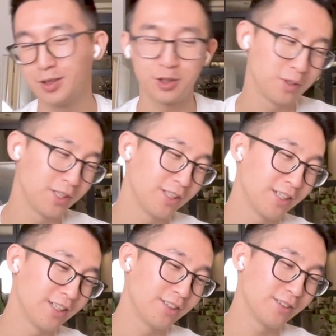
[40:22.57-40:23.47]

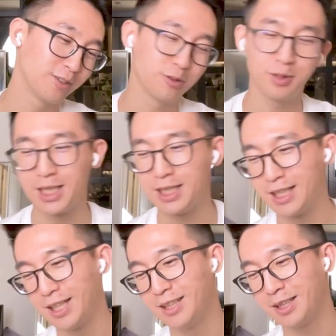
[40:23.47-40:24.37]
Twitter,
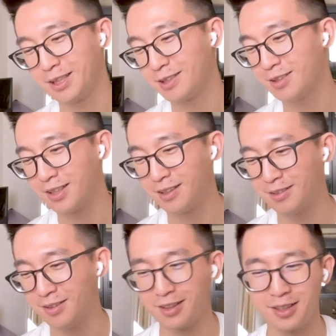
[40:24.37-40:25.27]
Reddit. Like
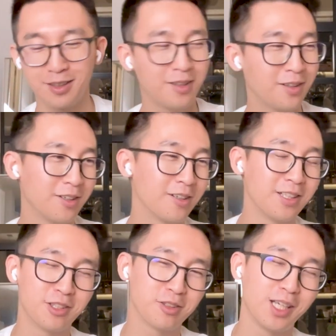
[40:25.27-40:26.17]
nothing on there
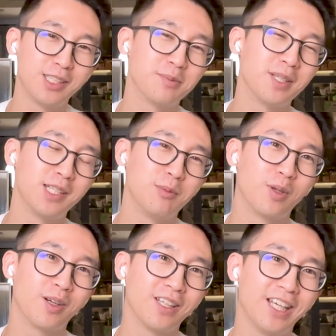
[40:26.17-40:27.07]
entertains me
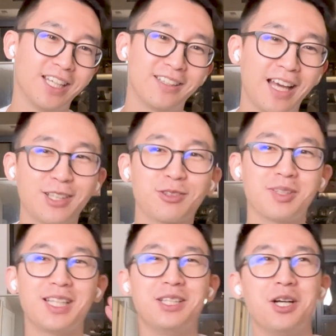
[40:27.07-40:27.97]
anymore. Like that's when
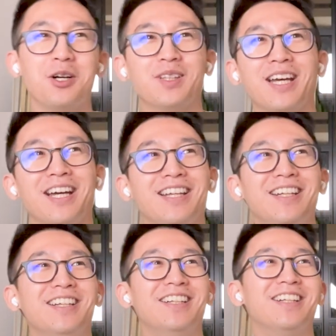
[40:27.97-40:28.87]
I know that
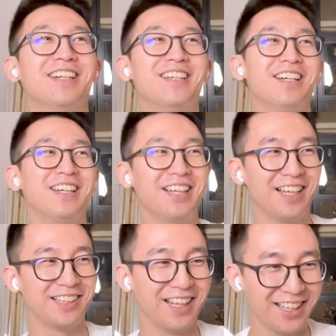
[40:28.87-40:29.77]

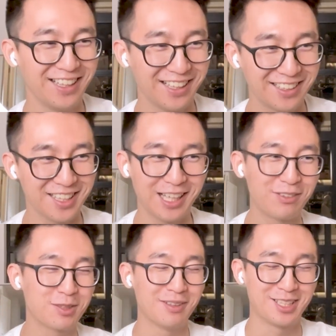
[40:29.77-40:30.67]
that it's like I
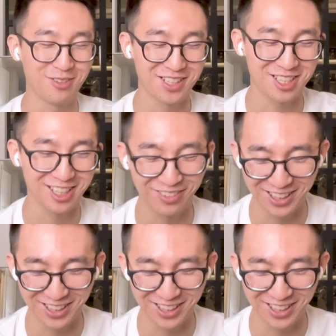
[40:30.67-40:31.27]
spent too much time on the